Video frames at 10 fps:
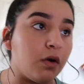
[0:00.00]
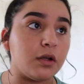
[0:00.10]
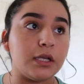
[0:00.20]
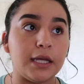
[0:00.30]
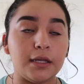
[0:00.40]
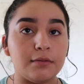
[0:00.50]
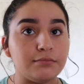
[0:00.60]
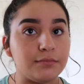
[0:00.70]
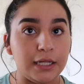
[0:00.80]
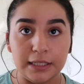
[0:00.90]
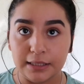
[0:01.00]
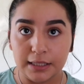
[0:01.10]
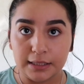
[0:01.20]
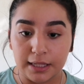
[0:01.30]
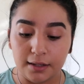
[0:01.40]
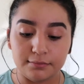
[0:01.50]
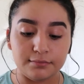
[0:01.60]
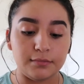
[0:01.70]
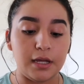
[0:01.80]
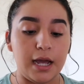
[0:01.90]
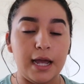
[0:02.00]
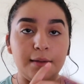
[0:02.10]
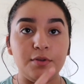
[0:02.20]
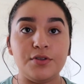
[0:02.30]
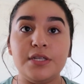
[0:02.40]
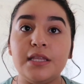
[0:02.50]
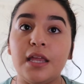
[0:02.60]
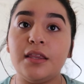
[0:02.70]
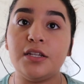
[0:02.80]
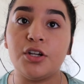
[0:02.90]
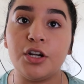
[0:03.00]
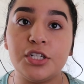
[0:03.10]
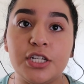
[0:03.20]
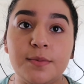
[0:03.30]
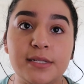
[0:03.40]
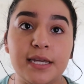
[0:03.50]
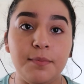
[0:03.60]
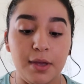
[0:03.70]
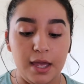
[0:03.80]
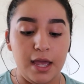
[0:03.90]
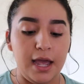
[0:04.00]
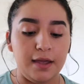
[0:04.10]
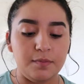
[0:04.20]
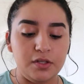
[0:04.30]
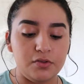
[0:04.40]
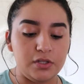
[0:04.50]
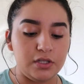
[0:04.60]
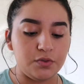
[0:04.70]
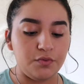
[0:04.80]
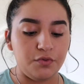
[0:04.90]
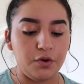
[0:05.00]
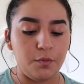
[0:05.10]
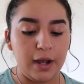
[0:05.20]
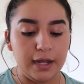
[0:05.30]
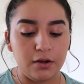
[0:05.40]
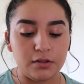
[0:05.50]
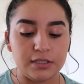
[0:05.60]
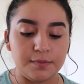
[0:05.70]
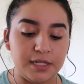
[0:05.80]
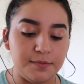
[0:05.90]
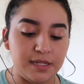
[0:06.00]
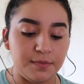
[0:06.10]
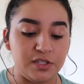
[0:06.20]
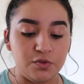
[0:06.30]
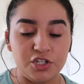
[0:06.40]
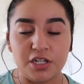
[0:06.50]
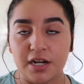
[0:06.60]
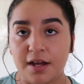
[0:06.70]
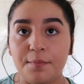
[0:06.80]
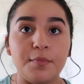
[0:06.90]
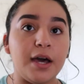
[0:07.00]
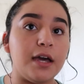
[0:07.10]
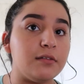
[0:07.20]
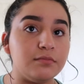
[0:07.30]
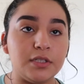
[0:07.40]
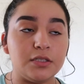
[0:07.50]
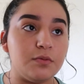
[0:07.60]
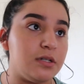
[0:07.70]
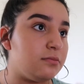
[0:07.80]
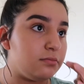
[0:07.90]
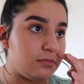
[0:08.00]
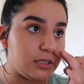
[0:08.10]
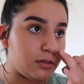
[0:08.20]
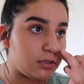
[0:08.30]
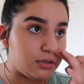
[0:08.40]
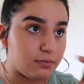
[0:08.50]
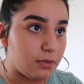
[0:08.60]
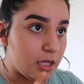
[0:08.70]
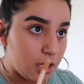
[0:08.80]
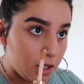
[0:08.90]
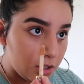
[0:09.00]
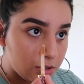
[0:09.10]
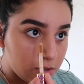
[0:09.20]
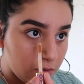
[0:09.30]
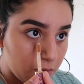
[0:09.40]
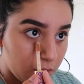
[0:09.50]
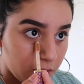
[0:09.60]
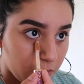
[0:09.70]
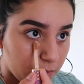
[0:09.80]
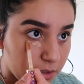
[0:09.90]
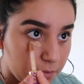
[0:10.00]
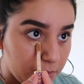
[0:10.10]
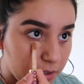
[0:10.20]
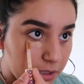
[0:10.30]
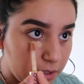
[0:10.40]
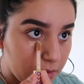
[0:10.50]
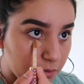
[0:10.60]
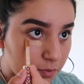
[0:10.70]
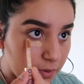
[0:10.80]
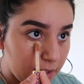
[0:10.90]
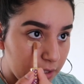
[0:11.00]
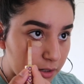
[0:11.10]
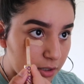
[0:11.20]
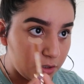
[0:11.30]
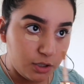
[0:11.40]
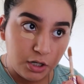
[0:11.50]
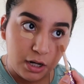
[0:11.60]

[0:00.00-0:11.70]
or like anything like that. I'm using the Tarte Shape Tape. I've been using this one for a while. Sometimes I've been switching it up, but this one is awesome. So you want to put it right under